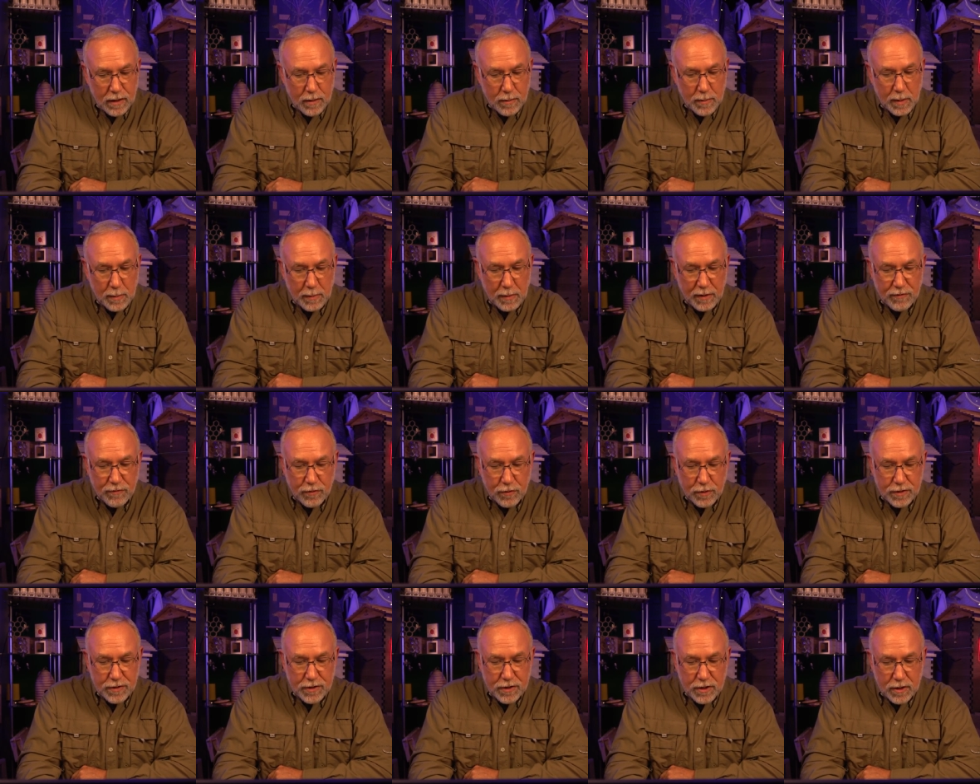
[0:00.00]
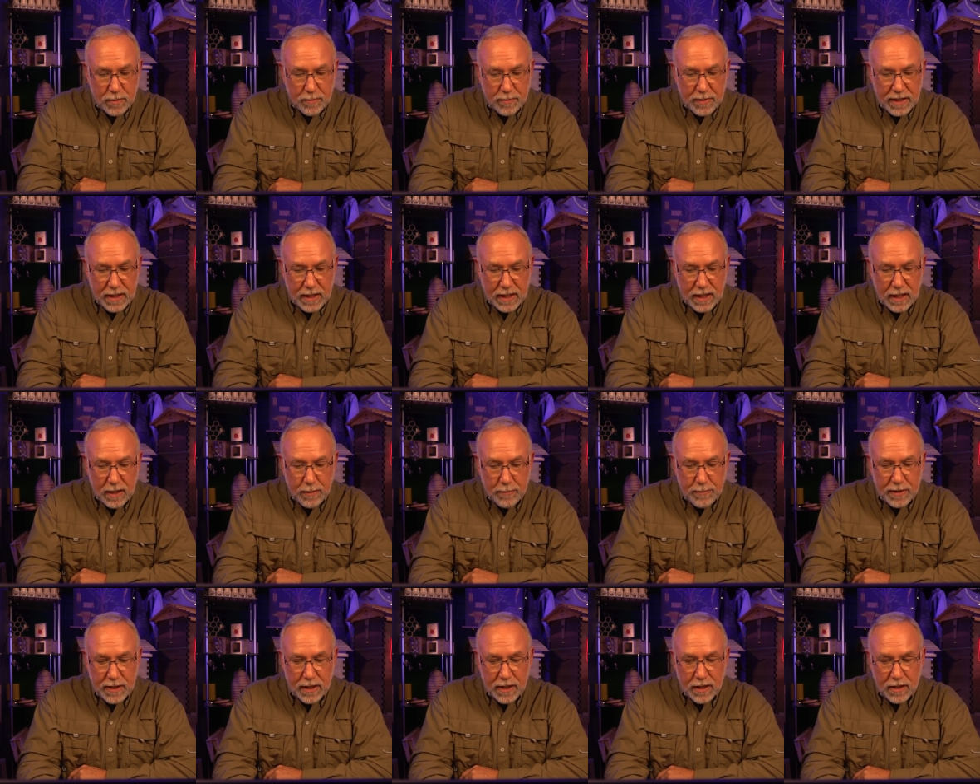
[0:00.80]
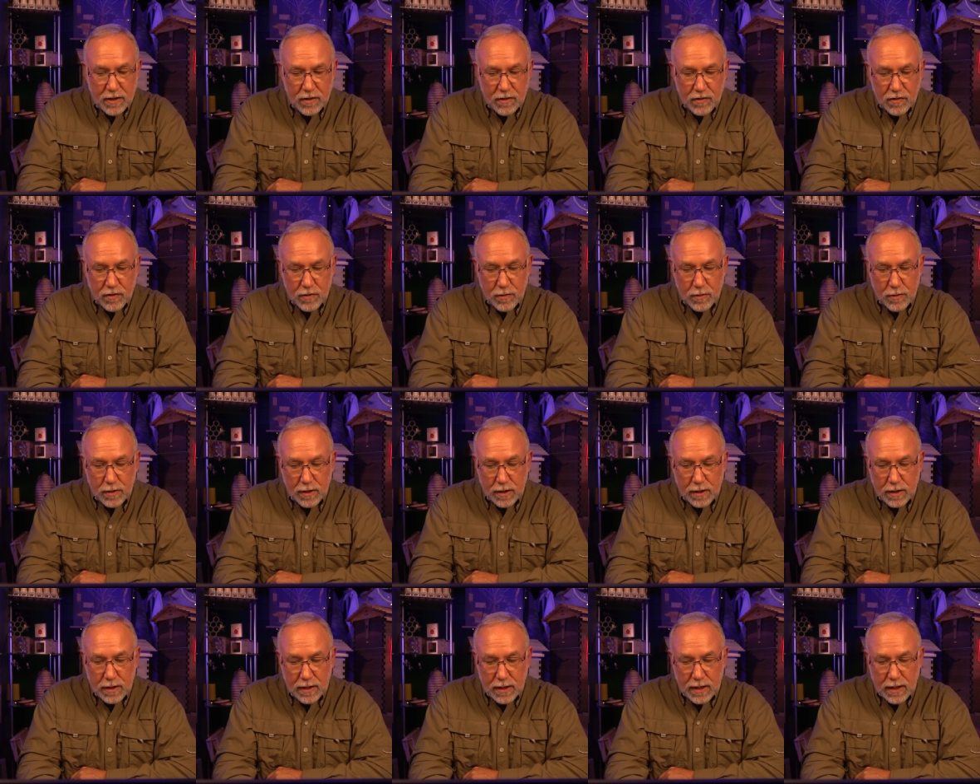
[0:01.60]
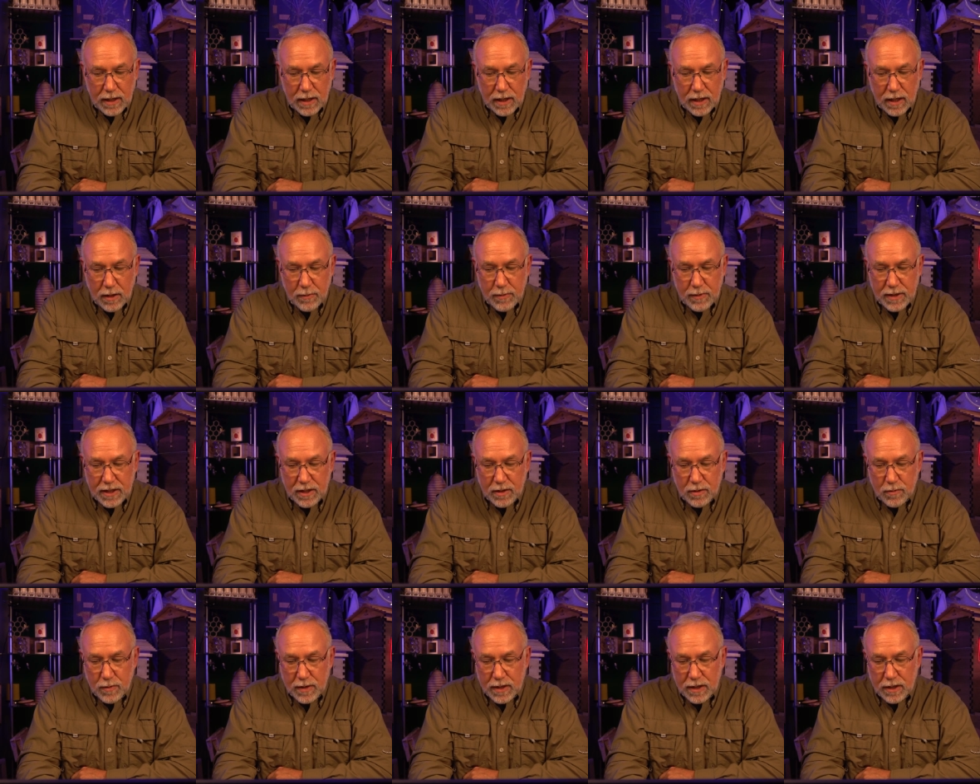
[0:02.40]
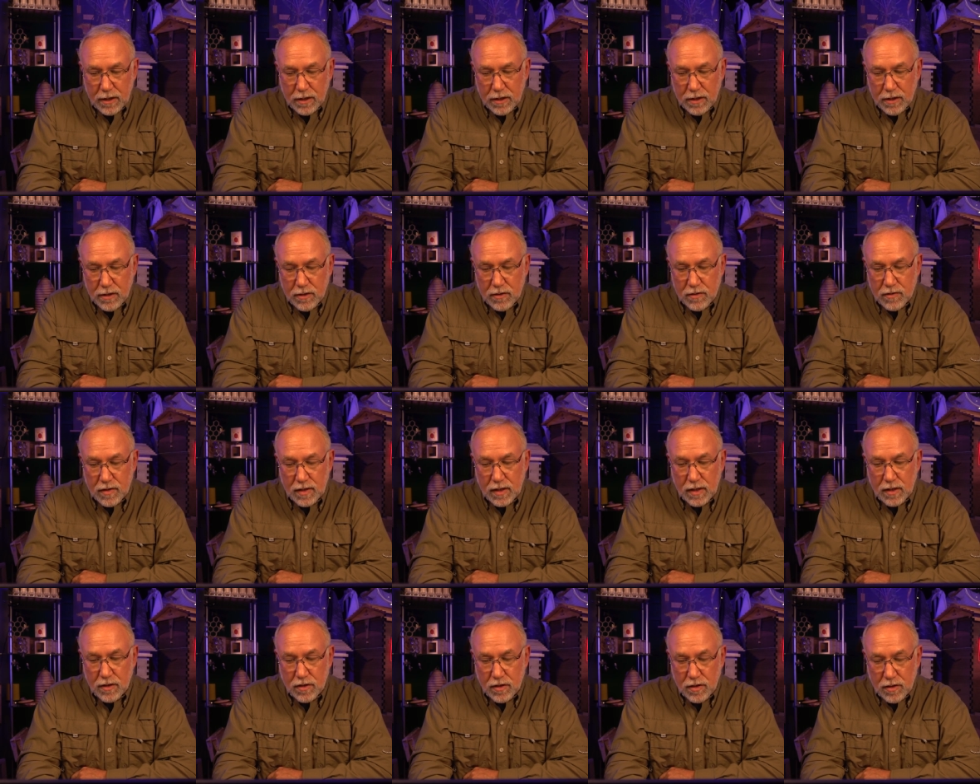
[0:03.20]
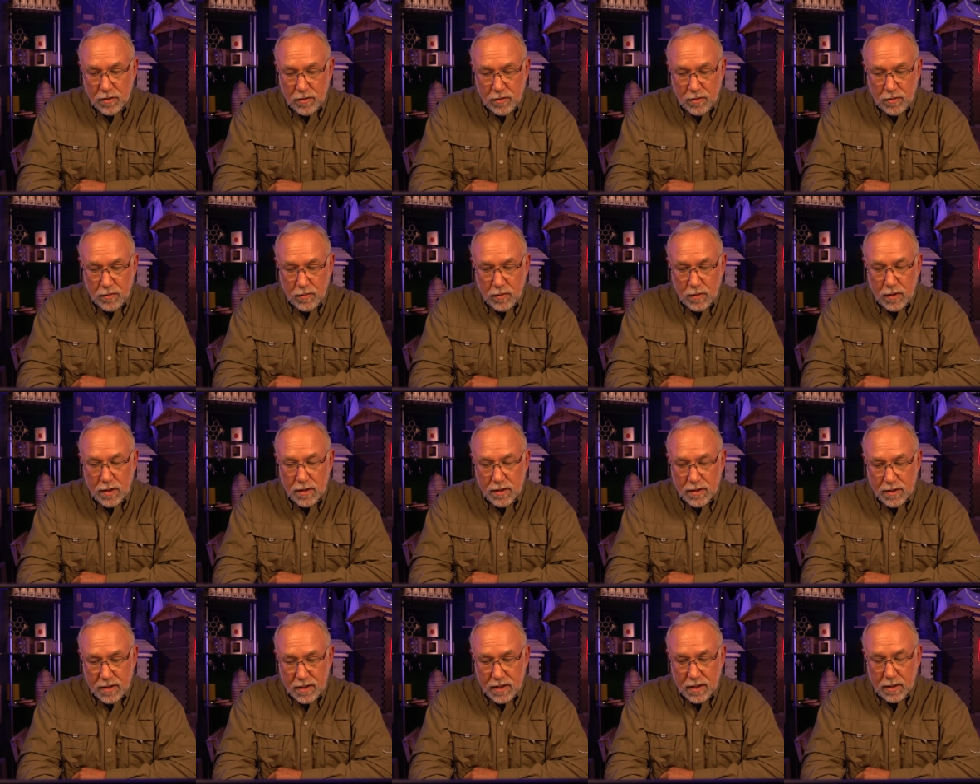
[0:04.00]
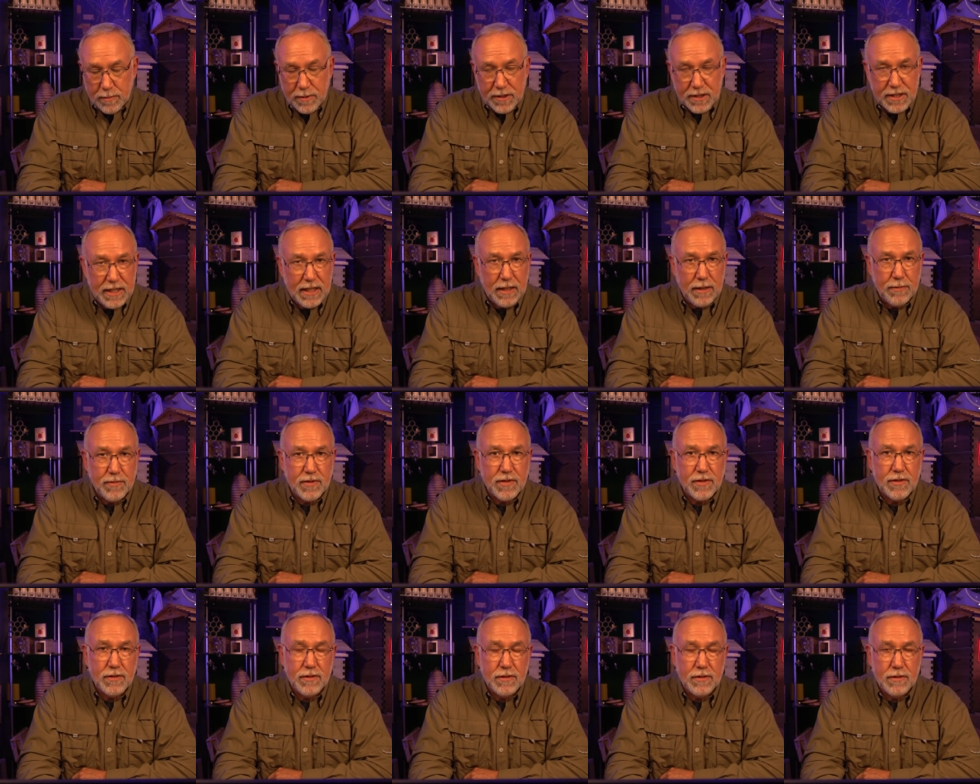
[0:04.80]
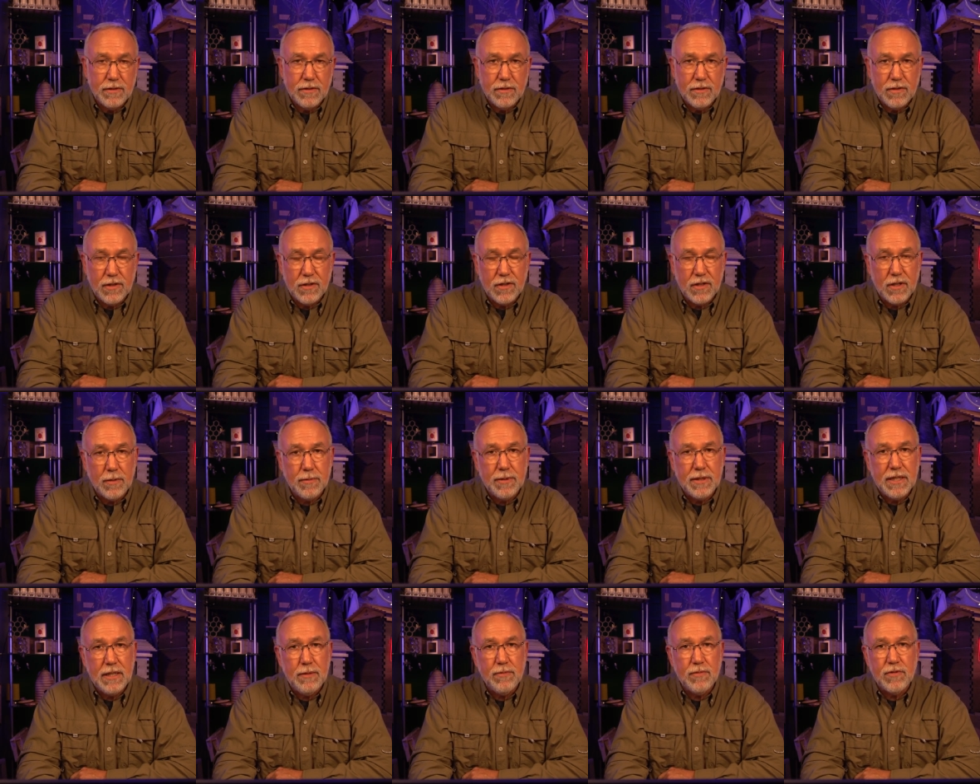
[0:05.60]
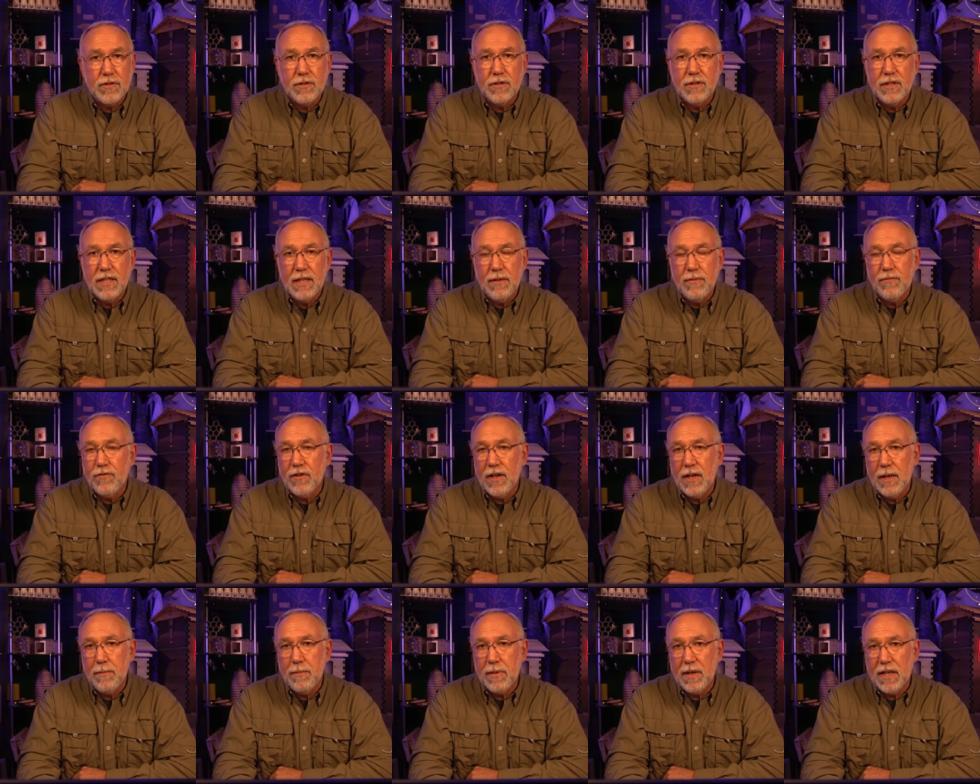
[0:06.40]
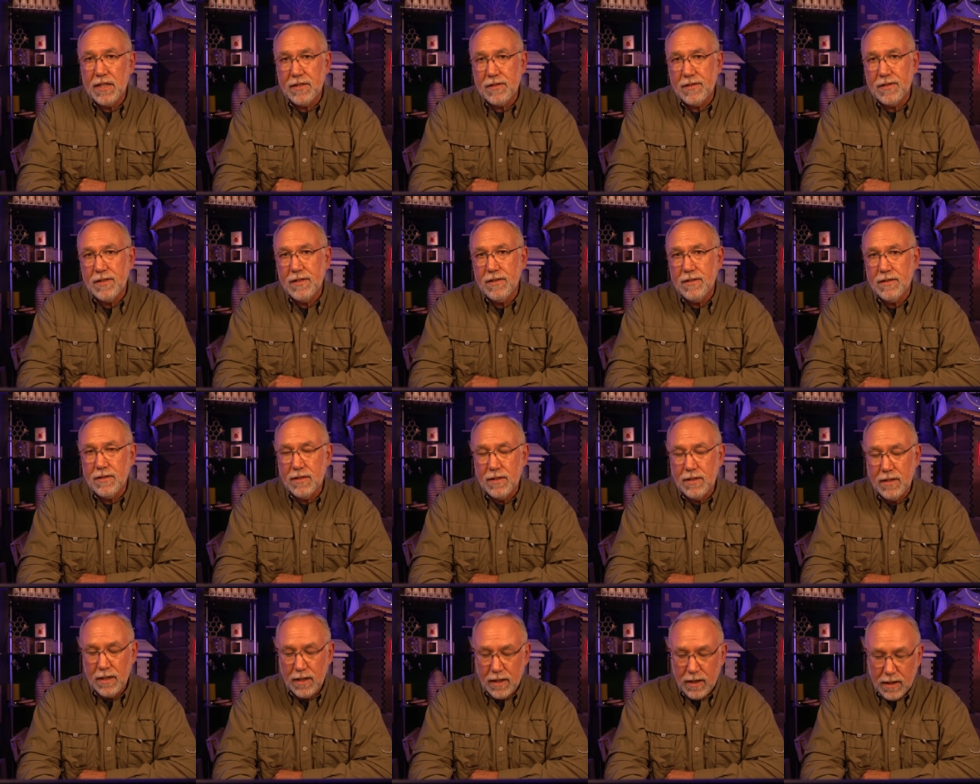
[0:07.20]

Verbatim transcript: I'm in my fourth year of beekeeping, and historically, I went into winter using two double deeps. So double deeps are deep frame boxes.